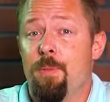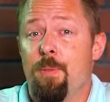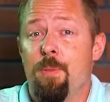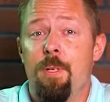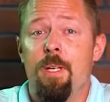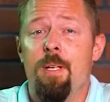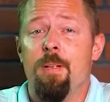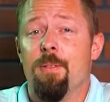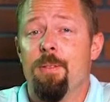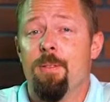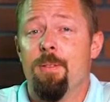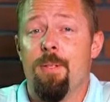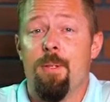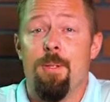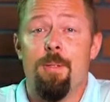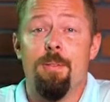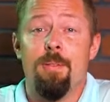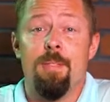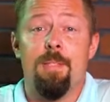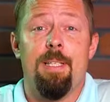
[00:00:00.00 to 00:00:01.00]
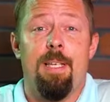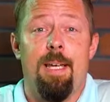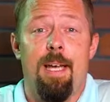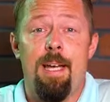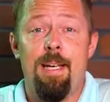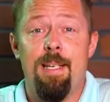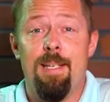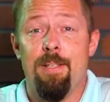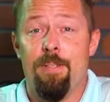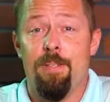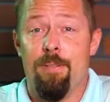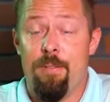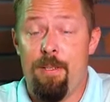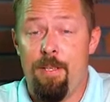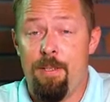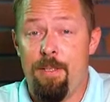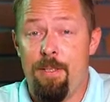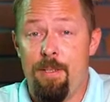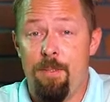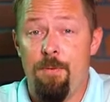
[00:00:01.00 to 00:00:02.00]
we are told Scania
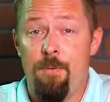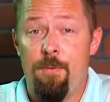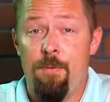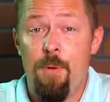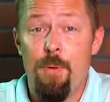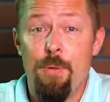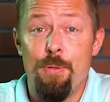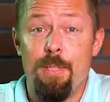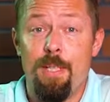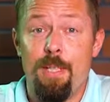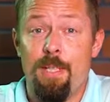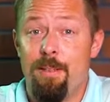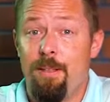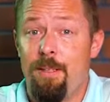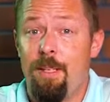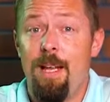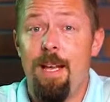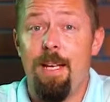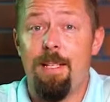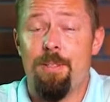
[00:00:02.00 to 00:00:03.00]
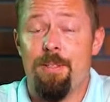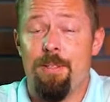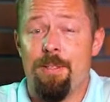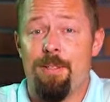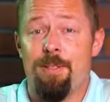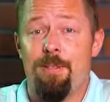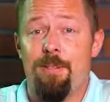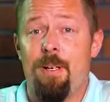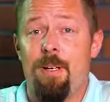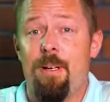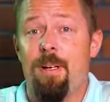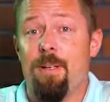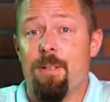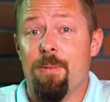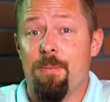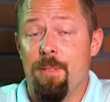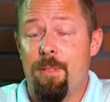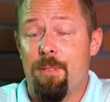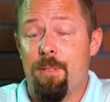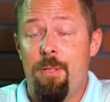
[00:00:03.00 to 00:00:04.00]
launches fully electric truck
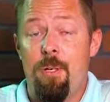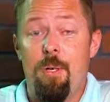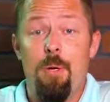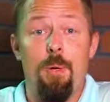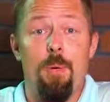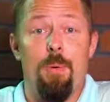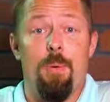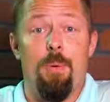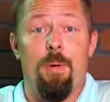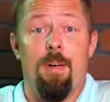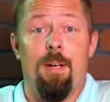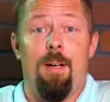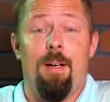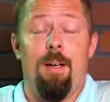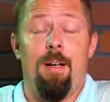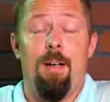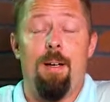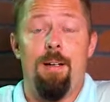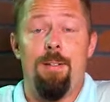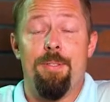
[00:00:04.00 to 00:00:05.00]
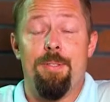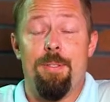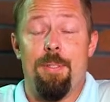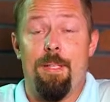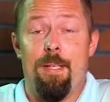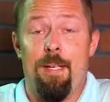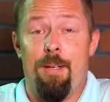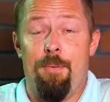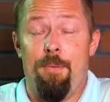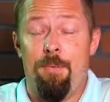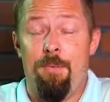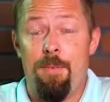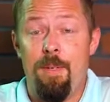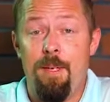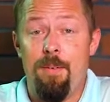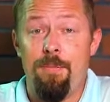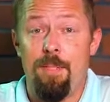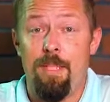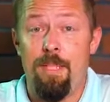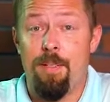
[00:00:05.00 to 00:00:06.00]
with
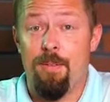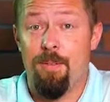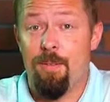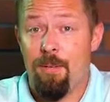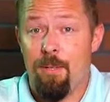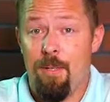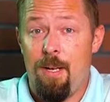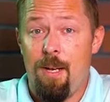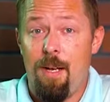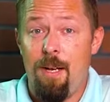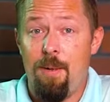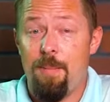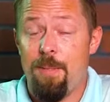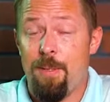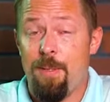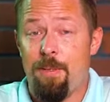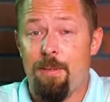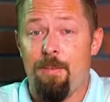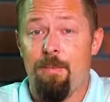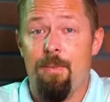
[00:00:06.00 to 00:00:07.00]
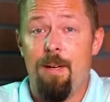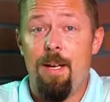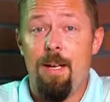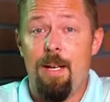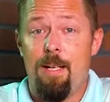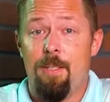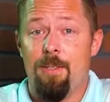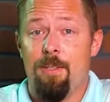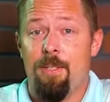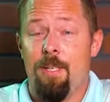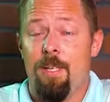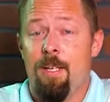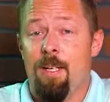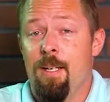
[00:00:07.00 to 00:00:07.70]
250-kilometer range.